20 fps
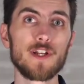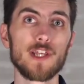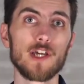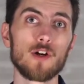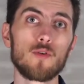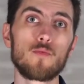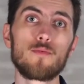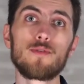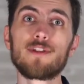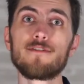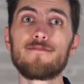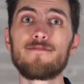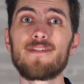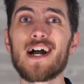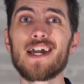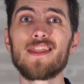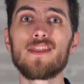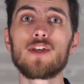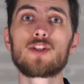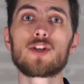video, we'll
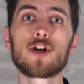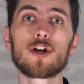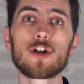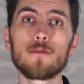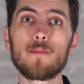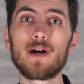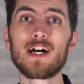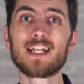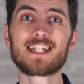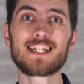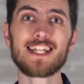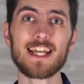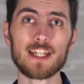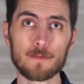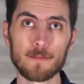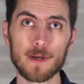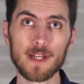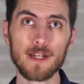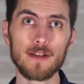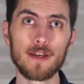define the term
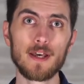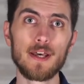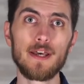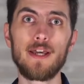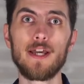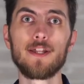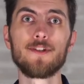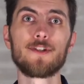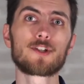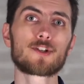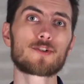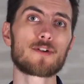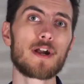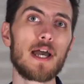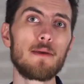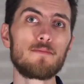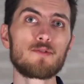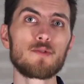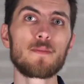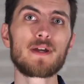assessment and
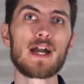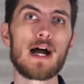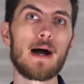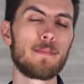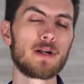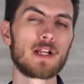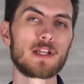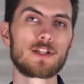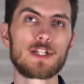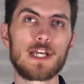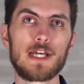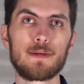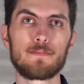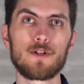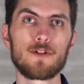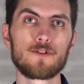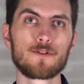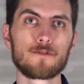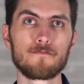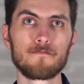describe some common
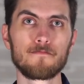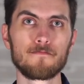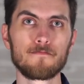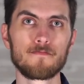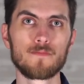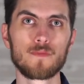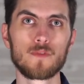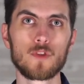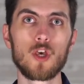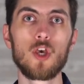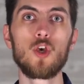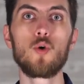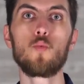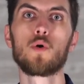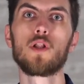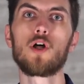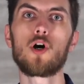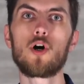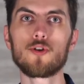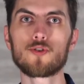examples.
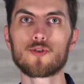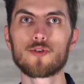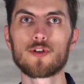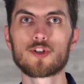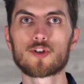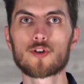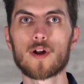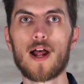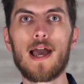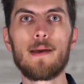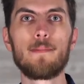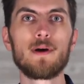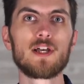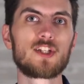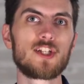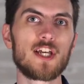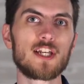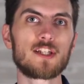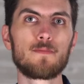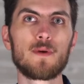We'll also describe
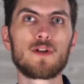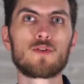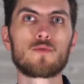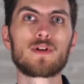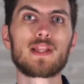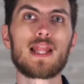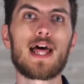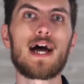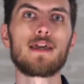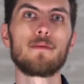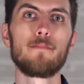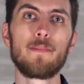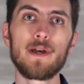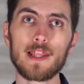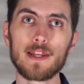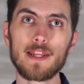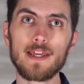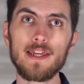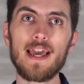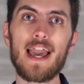assessment
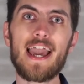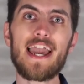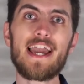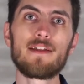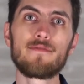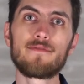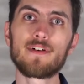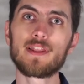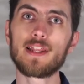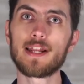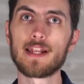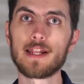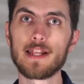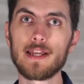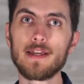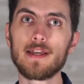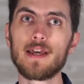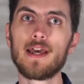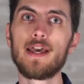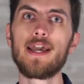reliability and
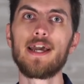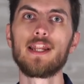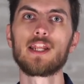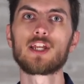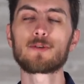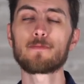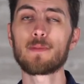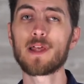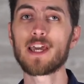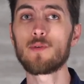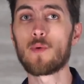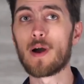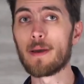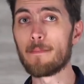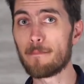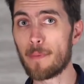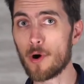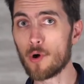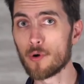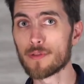validity and explain why
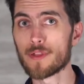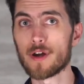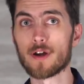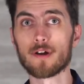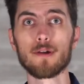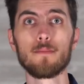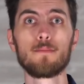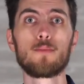both are